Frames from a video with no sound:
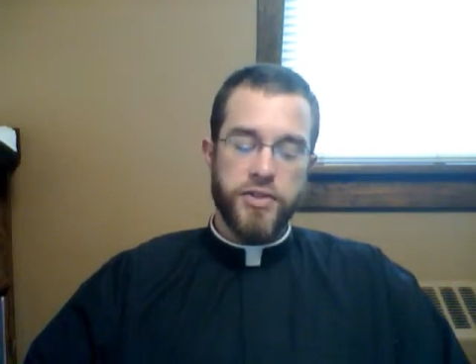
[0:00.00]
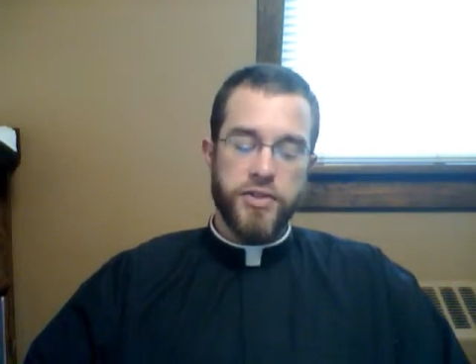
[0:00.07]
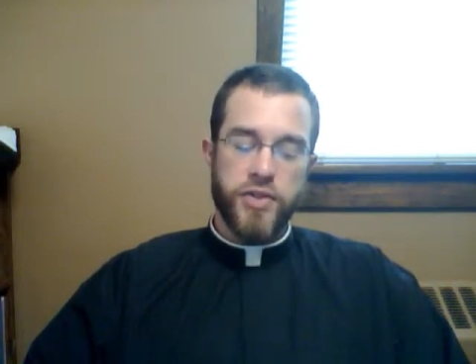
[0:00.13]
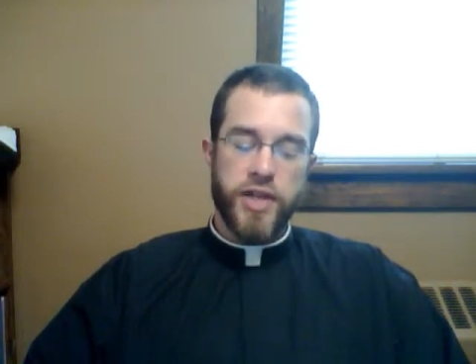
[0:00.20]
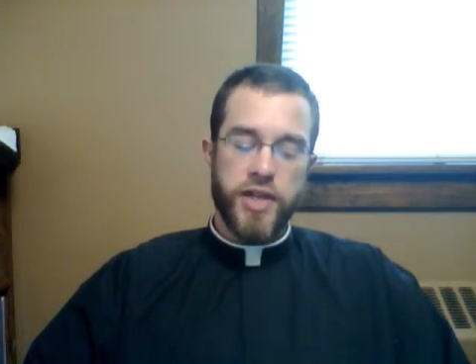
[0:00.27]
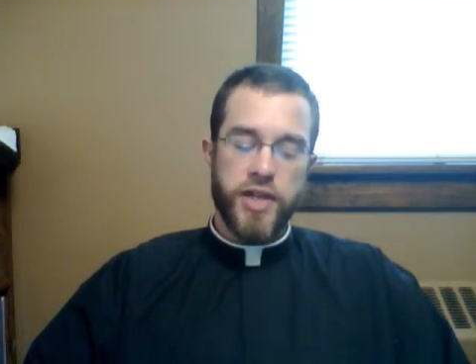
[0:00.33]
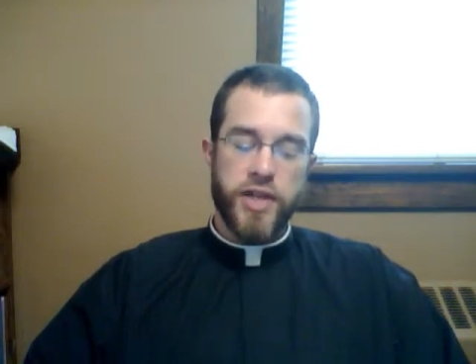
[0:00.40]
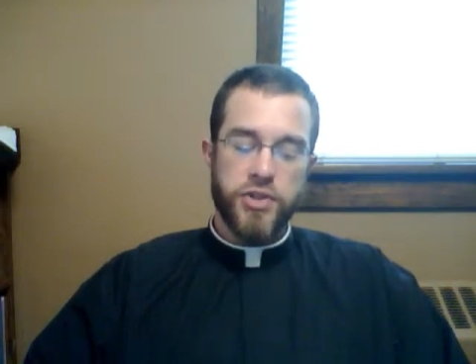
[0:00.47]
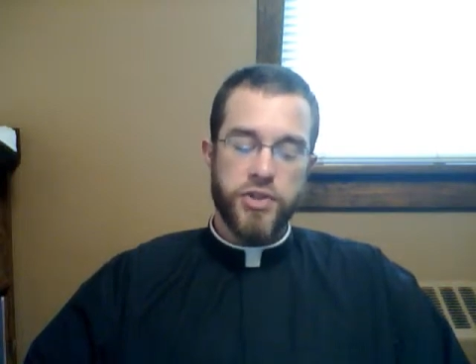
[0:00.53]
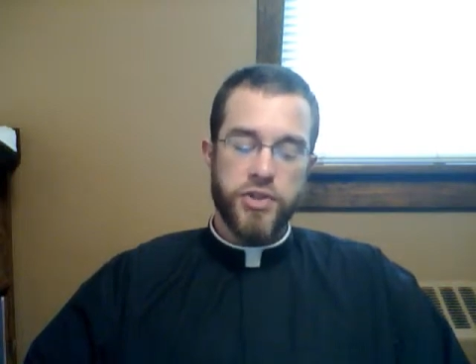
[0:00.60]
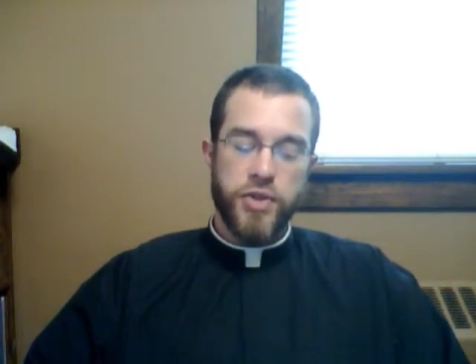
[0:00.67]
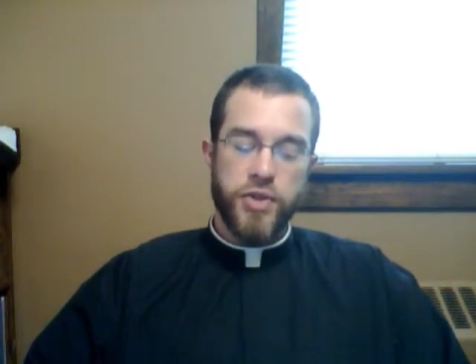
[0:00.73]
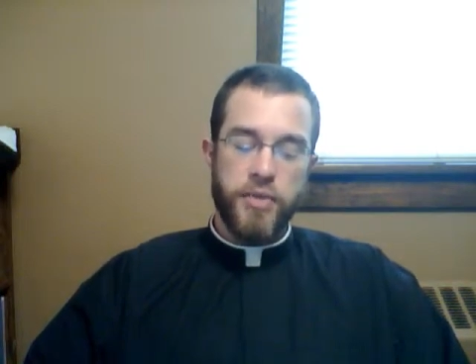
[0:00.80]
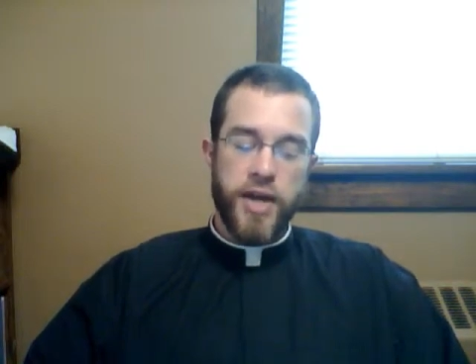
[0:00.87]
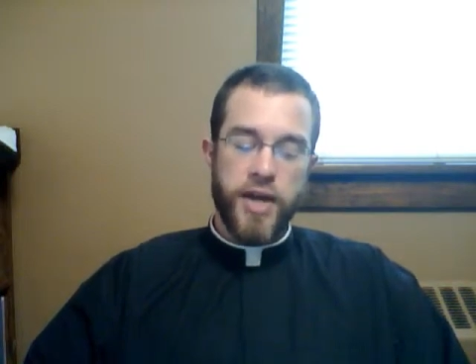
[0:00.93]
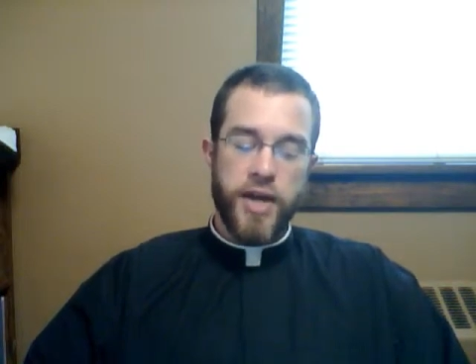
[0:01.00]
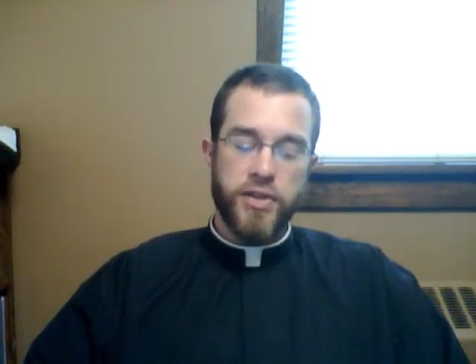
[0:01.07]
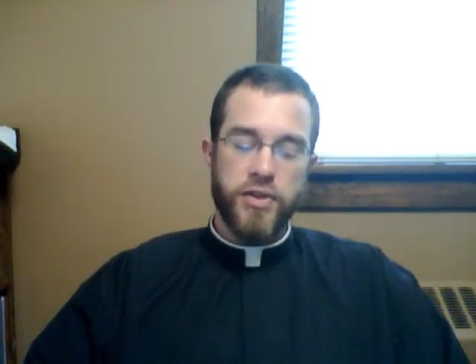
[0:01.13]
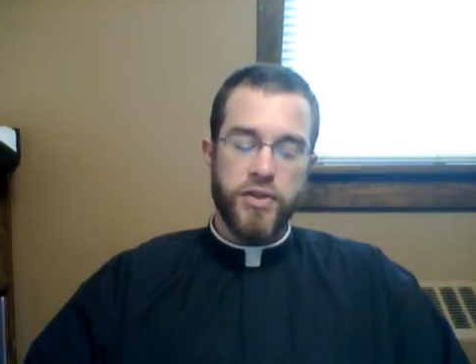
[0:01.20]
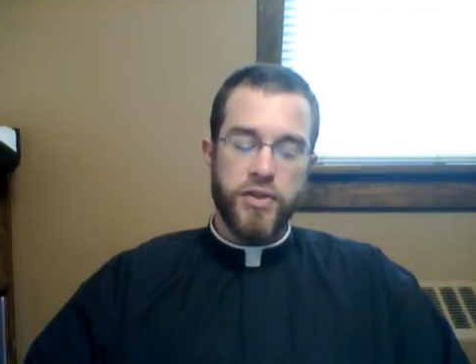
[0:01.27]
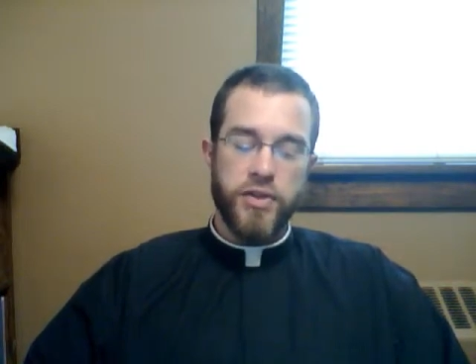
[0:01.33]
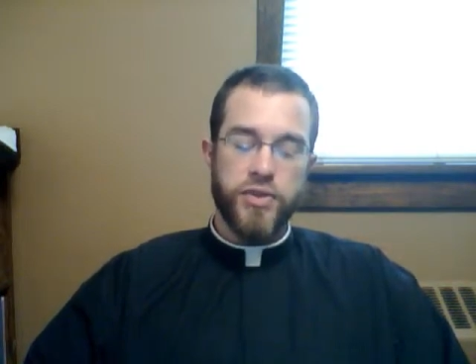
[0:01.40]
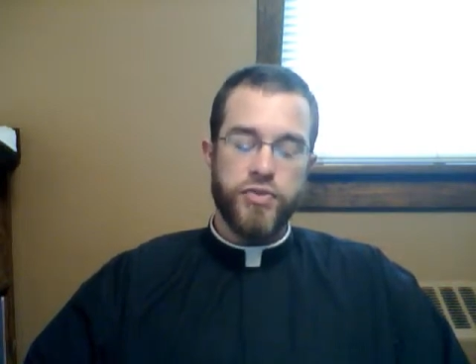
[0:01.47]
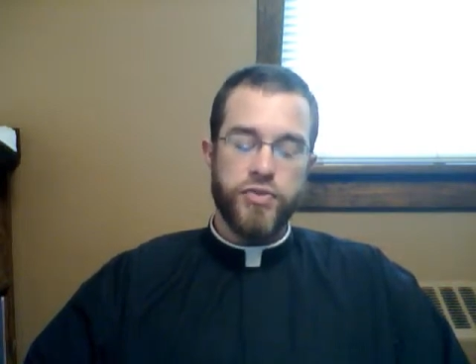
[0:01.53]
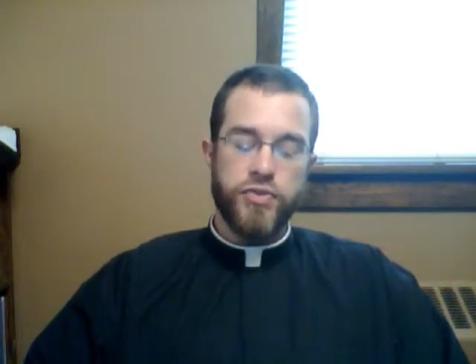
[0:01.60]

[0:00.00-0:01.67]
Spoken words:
So that's scribet, notice his